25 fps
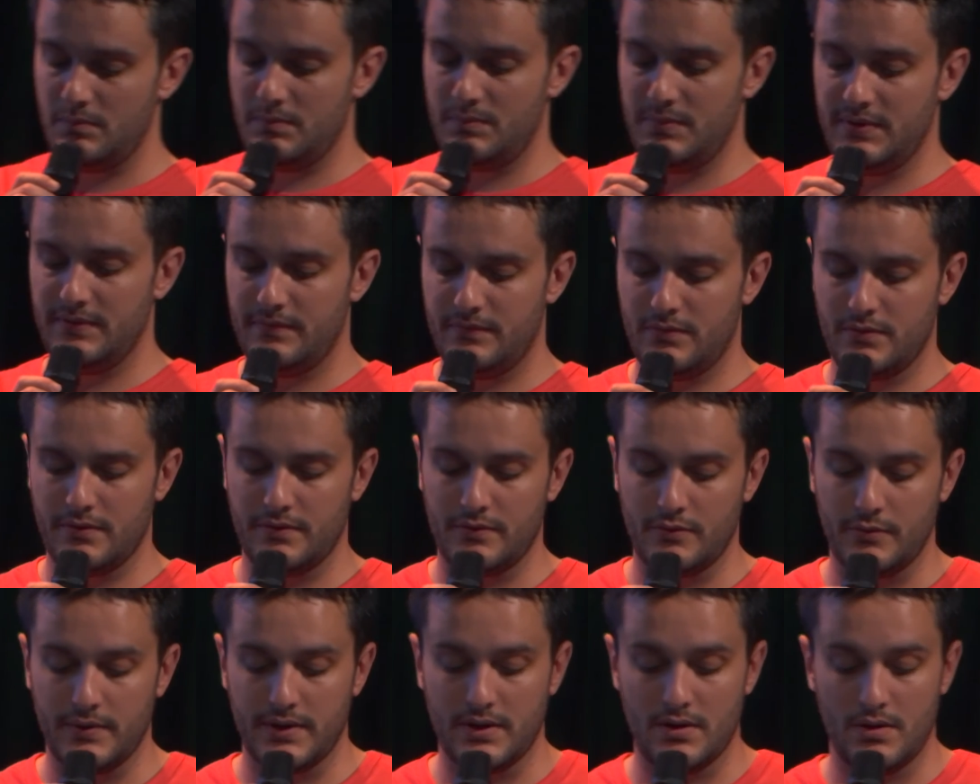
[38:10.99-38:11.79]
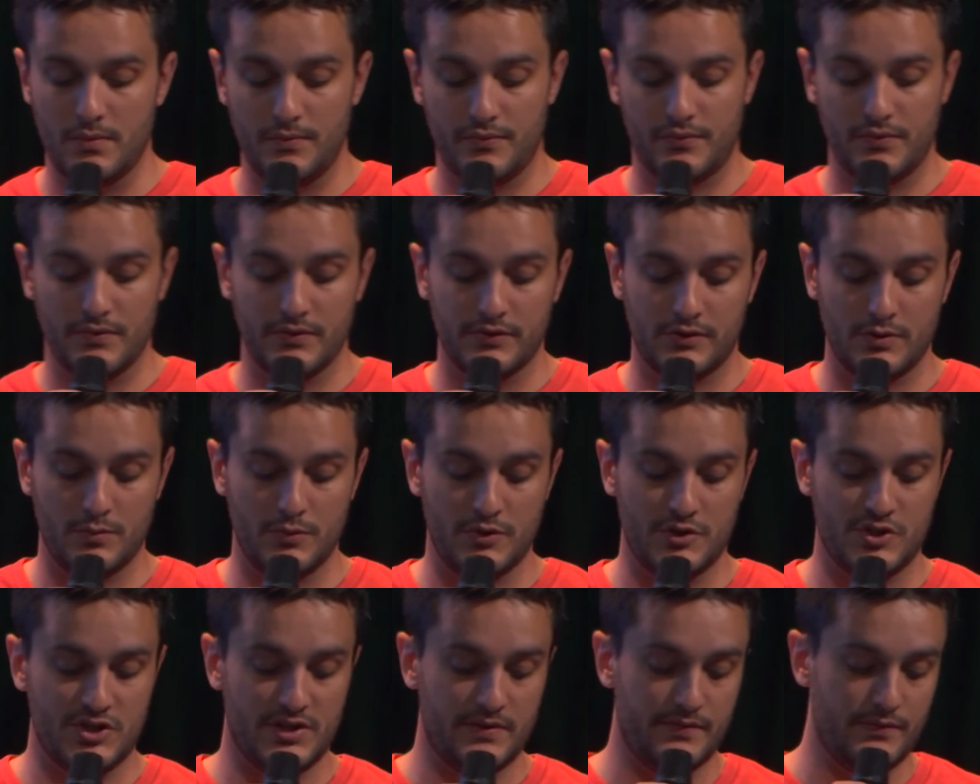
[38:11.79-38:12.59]
before knowing upfront how
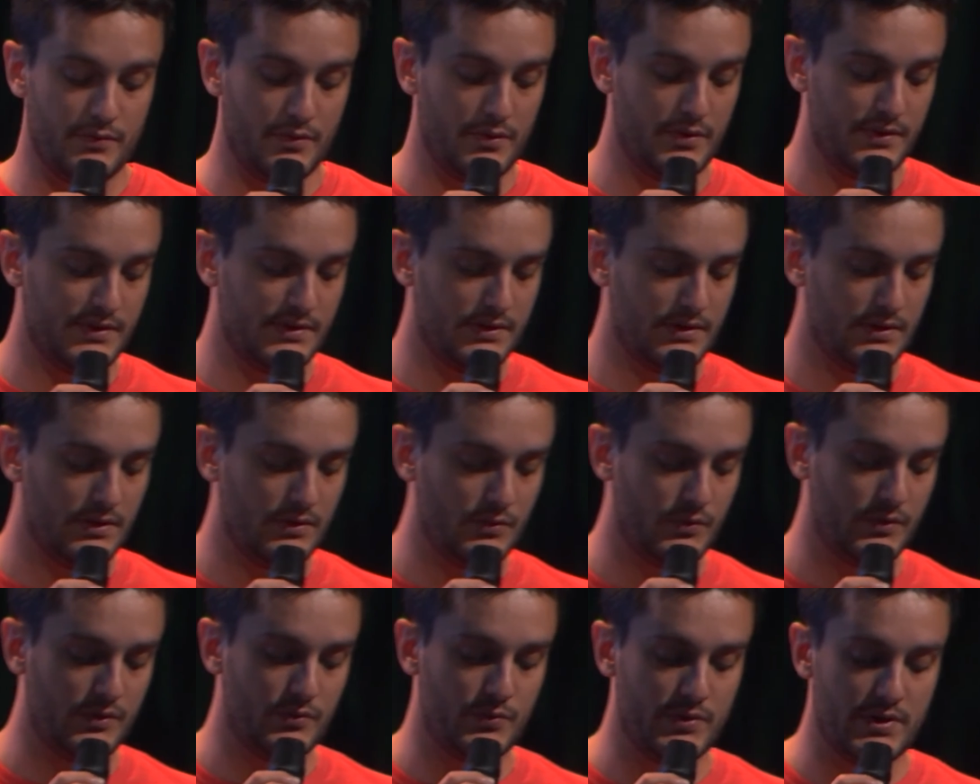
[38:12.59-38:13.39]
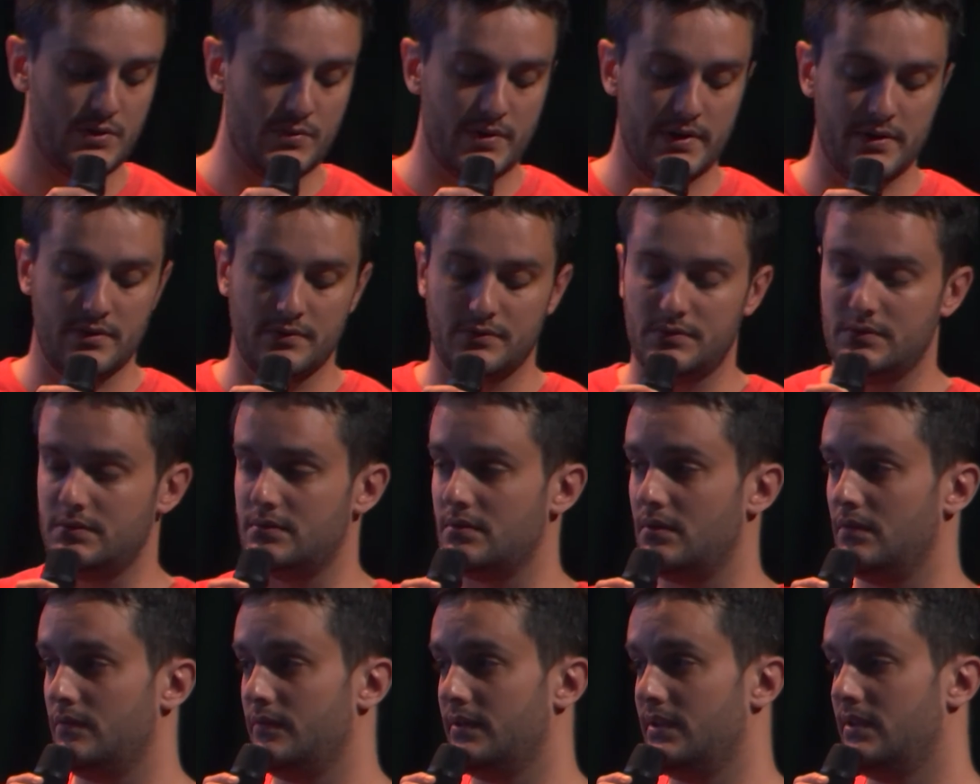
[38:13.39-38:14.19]
much effort it would require to
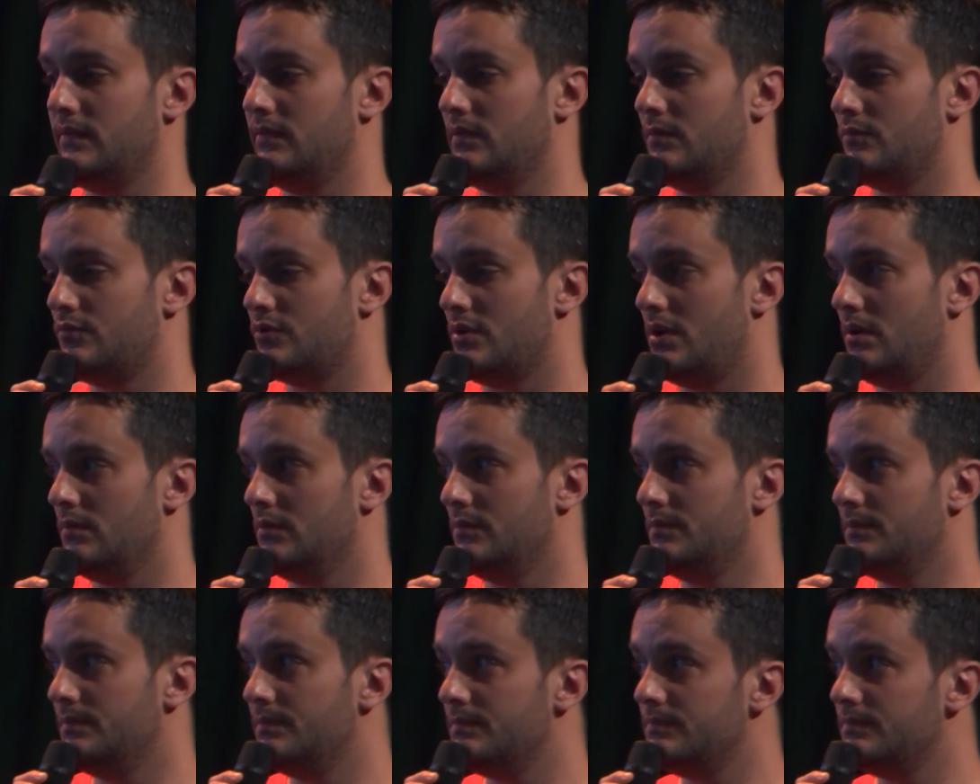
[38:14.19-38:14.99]
solve a given problem?